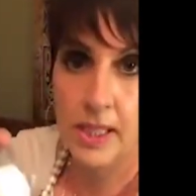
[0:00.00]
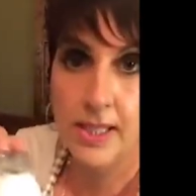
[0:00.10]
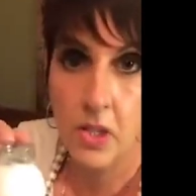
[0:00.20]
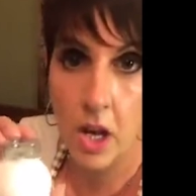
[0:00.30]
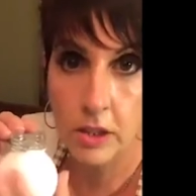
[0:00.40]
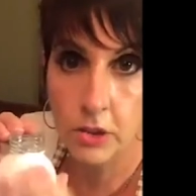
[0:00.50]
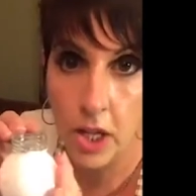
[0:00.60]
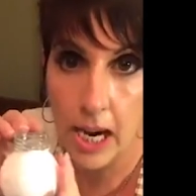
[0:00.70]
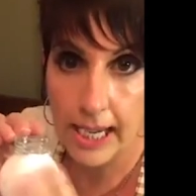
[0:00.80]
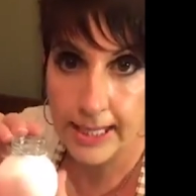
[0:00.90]
one is all
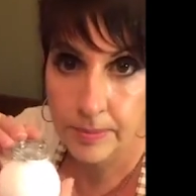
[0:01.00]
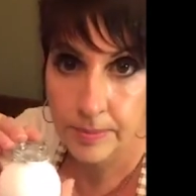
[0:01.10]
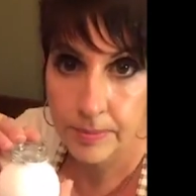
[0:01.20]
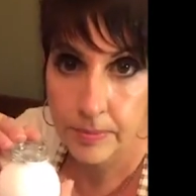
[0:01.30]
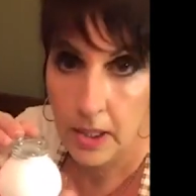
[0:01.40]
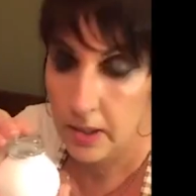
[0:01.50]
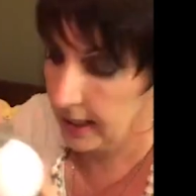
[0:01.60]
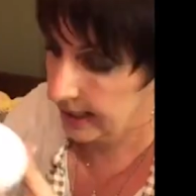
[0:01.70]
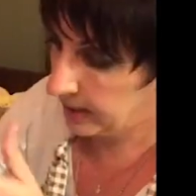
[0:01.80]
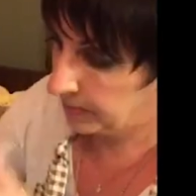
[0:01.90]
dry, all
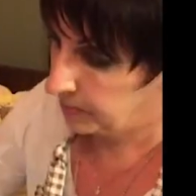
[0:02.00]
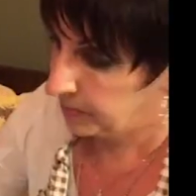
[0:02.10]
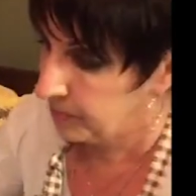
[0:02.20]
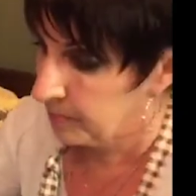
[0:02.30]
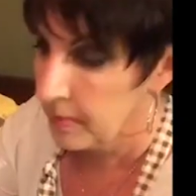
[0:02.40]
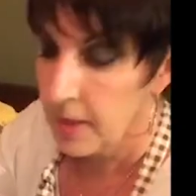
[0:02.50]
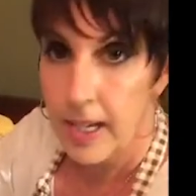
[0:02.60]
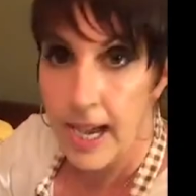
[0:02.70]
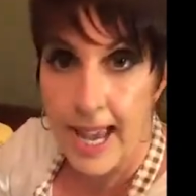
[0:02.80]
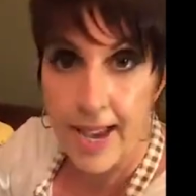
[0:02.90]
right?
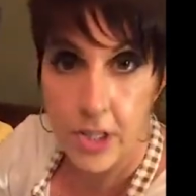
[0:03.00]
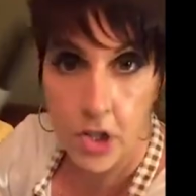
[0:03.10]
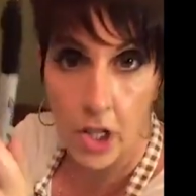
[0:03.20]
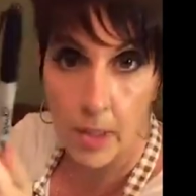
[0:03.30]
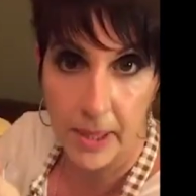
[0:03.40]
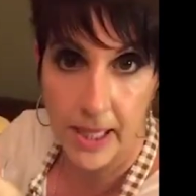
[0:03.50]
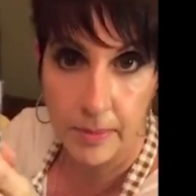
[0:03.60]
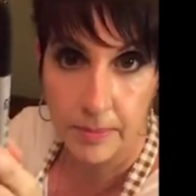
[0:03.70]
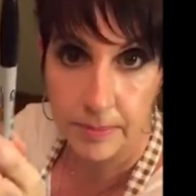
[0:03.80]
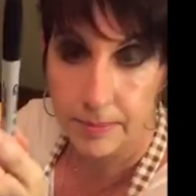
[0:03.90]
I have a
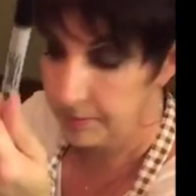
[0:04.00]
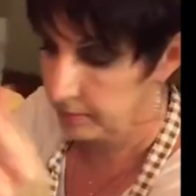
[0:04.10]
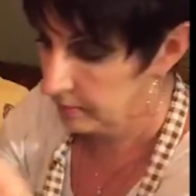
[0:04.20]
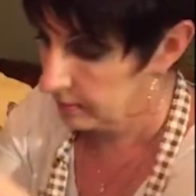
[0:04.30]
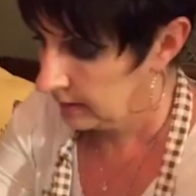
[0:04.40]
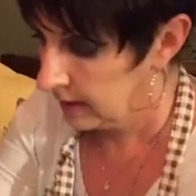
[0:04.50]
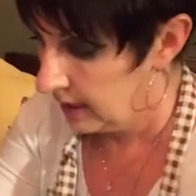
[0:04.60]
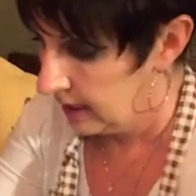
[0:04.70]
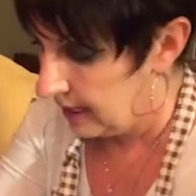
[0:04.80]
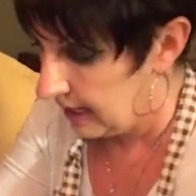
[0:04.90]
Sharpie
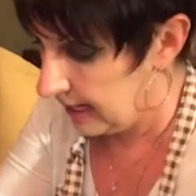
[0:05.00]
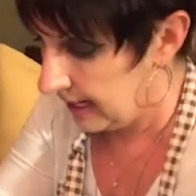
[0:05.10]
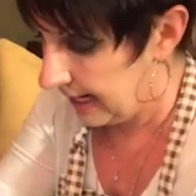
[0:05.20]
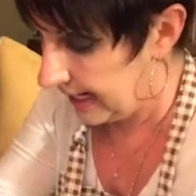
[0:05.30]
and